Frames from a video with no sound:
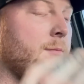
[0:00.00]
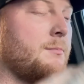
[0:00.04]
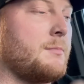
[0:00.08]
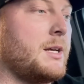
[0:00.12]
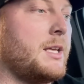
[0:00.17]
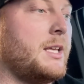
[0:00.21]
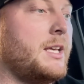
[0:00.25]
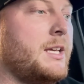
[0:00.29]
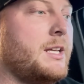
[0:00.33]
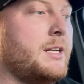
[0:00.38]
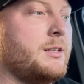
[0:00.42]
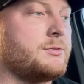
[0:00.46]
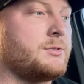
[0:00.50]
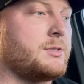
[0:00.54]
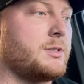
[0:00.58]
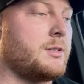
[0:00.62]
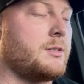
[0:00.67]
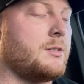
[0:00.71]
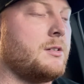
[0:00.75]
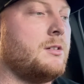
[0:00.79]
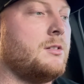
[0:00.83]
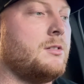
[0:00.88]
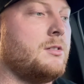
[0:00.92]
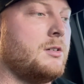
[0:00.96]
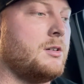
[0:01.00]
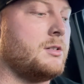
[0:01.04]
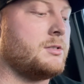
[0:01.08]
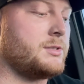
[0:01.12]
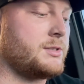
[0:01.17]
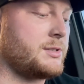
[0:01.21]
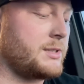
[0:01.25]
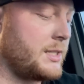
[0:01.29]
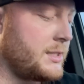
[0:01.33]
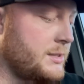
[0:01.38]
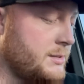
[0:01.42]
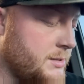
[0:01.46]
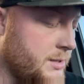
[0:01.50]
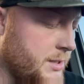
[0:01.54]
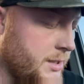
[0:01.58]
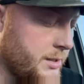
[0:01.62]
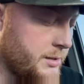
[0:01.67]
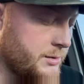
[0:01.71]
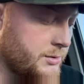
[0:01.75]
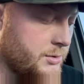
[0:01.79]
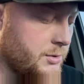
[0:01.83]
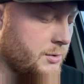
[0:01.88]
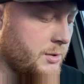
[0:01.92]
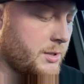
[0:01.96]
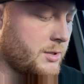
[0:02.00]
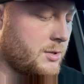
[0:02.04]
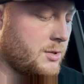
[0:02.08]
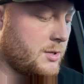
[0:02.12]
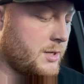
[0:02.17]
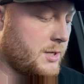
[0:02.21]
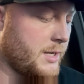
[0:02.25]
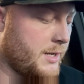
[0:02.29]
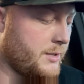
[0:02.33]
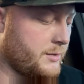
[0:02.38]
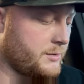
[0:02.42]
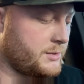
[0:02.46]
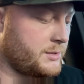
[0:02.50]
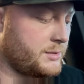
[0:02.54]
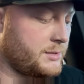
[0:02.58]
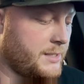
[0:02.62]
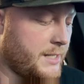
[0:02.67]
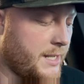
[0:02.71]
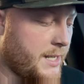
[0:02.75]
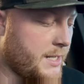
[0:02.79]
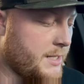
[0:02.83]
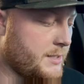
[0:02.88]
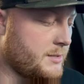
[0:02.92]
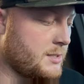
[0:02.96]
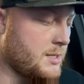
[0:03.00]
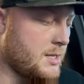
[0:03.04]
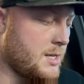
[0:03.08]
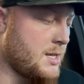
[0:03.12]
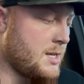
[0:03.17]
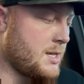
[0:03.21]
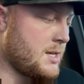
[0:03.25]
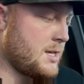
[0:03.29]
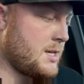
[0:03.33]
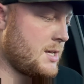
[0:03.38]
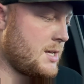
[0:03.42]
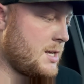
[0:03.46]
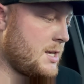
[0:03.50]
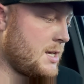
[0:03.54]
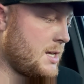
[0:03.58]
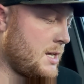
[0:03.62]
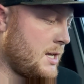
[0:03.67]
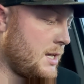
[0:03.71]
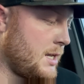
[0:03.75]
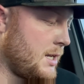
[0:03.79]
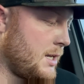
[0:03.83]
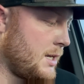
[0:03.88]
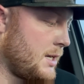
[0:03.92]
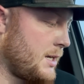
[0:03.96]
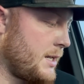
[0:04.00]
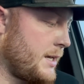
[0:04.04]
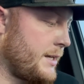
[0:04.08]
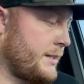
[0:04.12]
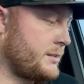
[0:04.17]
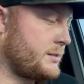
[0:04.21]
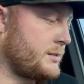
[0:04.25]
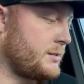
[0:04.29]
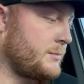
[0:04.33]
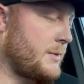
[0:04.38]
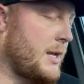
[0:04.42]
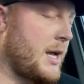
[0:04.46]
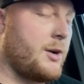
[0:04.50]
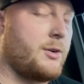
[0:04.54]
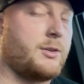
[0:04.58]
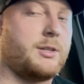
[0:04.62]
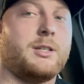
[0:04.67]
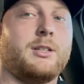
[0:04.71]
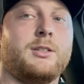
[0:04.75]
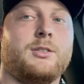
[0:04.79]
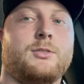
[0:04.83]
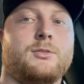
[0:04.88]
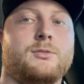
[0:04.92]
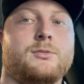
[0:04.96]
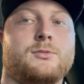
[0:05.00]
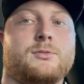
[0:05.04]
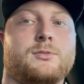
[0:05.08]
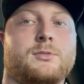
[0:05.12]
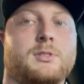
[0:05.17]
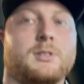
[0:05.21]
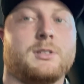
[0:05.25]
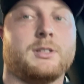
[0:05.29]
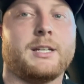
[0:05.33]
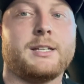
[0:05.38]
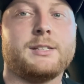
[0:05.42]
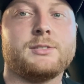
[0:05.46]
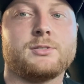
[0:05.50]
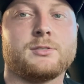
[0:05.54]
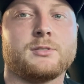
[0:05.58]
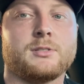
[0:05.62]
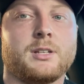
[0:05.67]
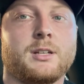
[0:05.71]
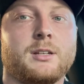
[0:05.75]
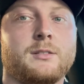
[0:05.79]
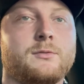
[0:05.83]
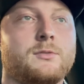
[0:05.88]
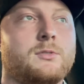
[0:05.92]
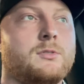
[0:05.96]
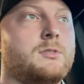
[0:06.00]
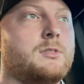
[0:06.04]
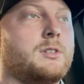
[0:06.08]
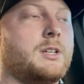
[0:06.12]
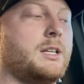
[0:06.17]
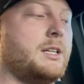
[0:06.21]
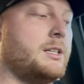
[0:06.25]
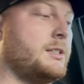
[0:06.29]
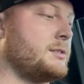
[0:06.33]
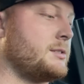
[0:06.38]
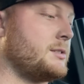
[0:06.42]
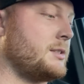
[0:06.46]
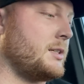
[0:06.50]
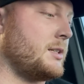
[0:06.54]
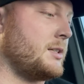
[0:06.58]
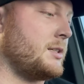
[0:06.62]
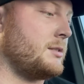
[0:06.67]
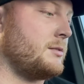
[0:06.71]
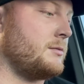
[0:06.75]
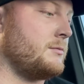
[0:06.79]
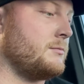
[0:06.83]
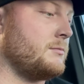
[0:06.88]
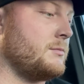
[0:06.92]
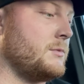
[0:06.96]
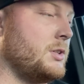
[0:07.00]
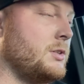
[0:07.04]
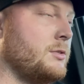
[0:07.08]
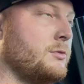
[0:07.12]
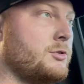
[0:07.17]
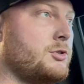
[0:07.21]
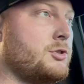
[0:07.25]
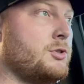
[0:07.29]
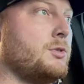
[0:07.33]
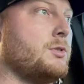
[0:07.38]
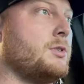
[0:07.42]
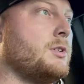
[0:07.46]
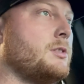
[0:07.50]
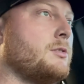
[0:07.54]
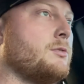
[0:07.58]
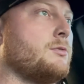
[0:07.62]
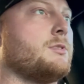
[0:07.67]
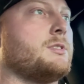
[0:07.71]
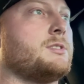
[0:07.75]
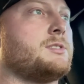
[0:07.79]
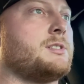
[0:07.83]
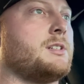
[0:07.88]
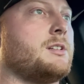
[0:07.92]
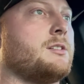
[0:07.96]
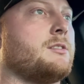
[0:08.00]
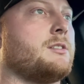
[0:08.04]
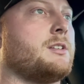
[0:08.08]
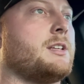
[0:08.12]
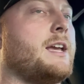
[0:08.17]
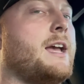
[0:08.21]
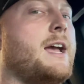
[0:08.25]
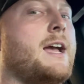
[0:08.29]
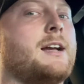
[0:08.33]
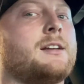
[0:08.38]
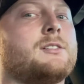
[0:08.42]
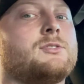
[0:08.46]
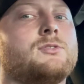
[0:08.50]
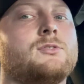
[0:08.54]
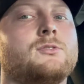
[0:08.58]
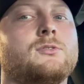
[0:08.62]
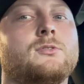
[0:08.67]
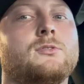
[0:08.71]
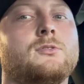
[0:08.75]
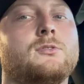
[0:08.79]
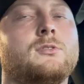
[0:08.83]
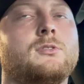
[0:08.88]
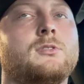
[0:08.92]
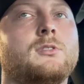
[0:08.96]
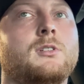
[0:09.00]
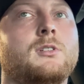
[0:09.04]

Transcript: of my head, I was like, oh, I'll just ask Dennis. So I called Alex's dad and asked him how he used the laser level, and he said, you know, shoot it through the center of the axle